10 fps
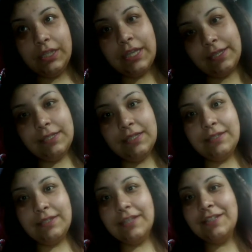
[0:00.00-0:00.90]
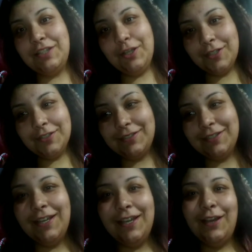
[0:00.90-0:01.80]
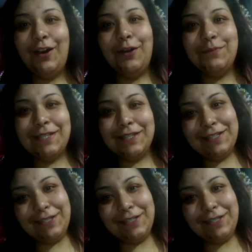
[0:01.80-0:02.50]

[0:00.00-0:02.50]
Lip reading: Yes, 6 years. 6